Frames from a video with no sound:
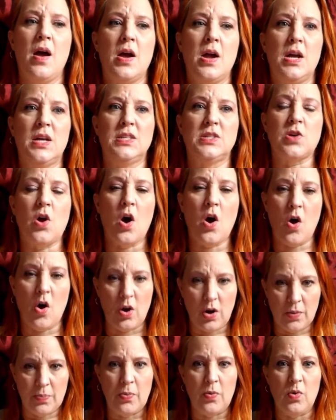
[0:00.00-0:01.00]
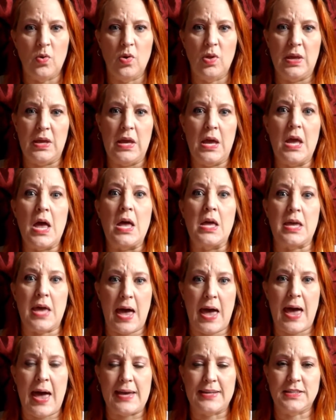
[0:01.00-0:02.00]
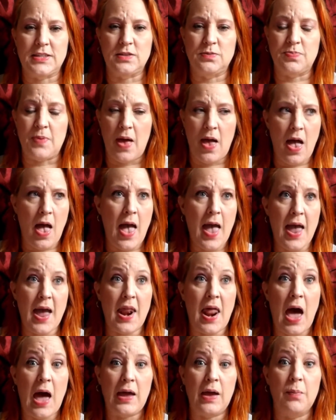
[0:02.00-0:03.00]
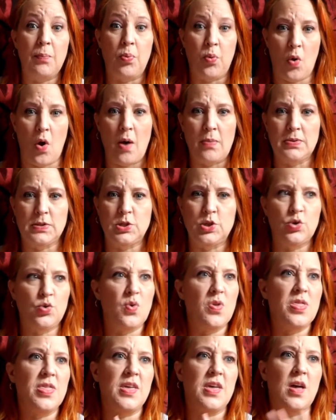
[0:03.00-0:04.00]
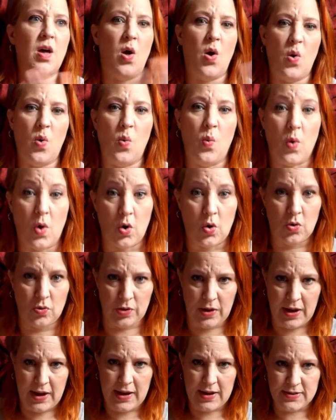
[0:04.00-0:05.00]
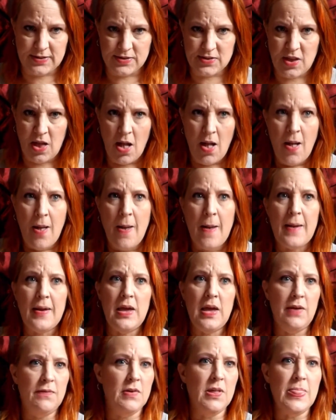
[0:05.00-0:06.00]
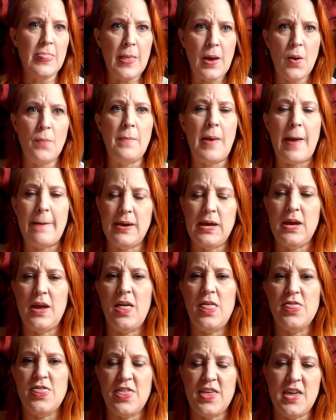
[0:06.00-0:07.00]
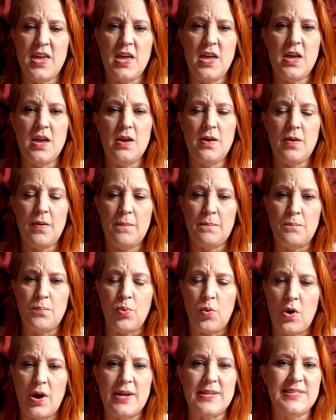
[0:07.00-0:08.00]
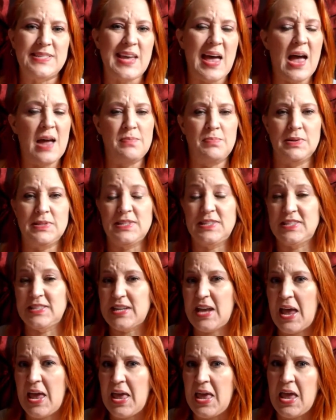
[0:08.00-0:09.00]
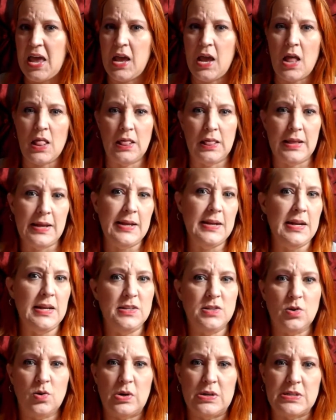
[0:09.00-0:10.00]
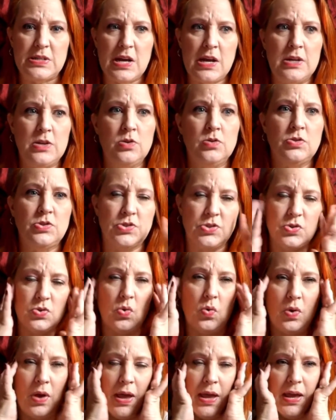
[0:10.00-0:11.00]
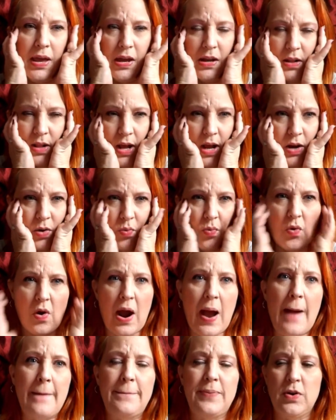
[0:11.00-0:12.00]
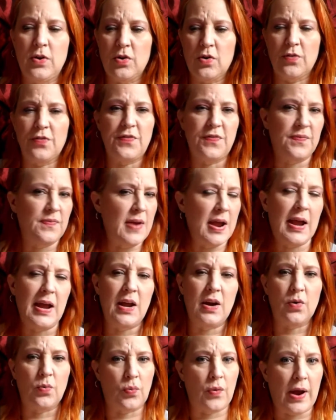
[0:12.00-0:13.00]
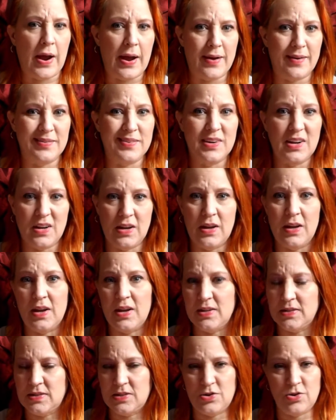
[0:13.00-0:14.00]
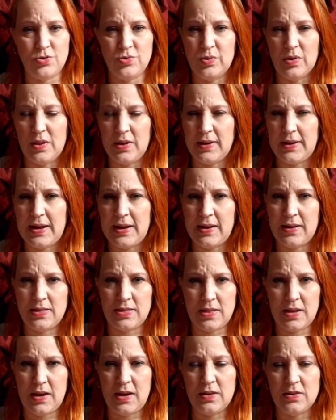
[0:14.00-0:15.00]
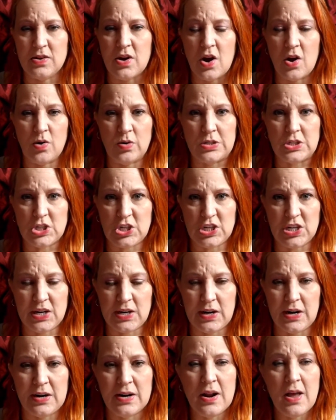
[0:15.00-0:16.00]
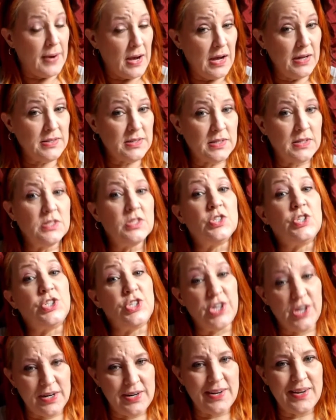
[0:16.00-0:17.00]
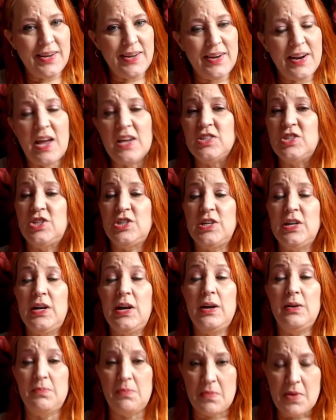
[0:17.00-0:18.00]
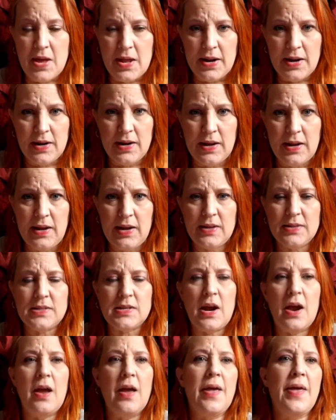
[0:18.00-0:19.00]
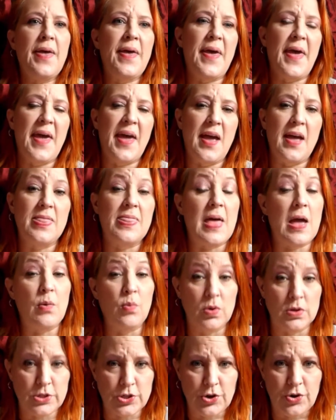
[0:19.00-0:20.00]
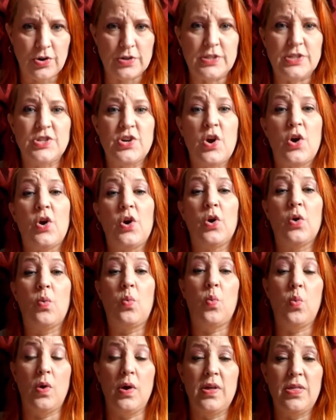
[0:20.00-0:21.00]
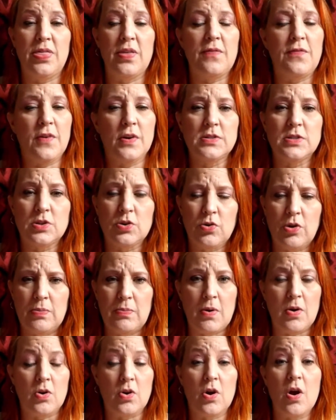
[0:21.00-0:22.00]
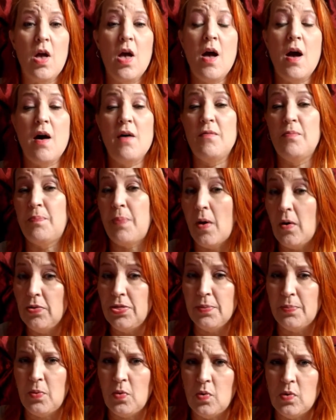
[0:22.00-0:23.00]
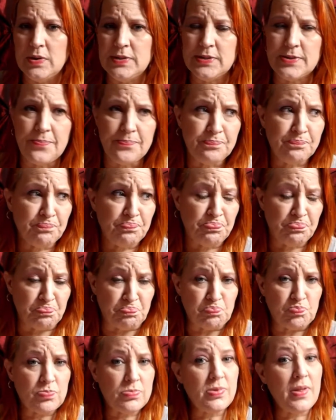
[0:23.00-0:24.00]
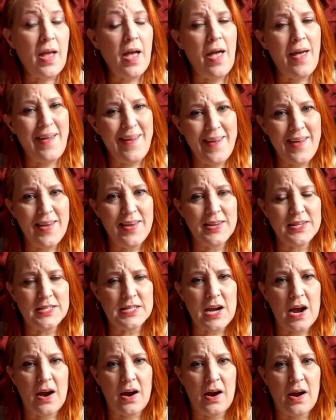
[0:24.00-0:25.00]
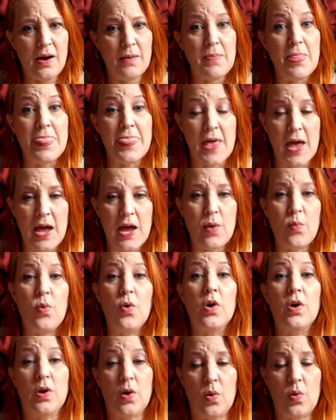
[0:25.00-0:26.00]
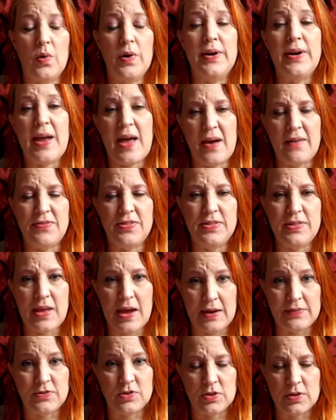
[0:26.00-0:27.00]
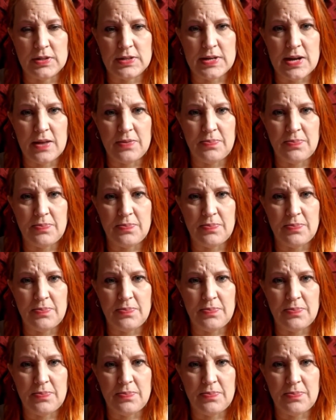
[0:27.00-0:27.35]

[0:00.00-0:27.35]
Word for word: is audibly gasp, and I can promise you the whole world gasps even though maybe the press had been saying, leaning towards that, you still can't like wrap your head around it. You really can't think, no, she didn't. But she did, and she admitted it, and they were charging her with first degree murder of both the boys, and um, they were going af after the death